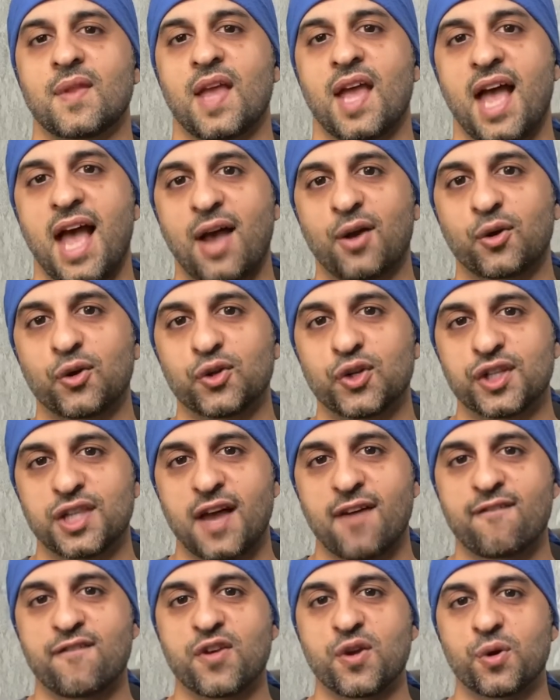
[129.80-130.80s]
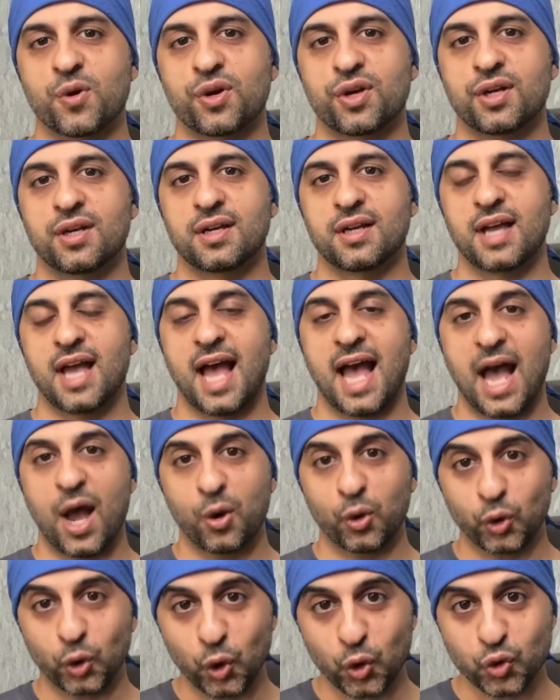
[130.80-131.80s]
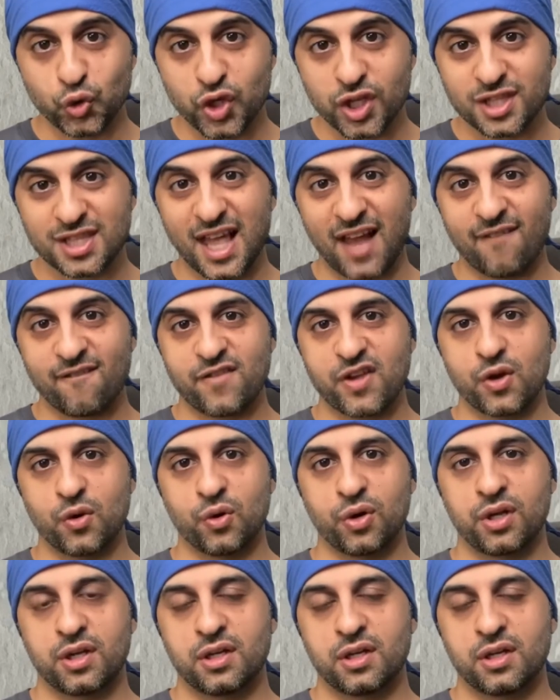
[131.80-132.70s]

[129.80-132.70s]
How good did that feel? How good did that feel?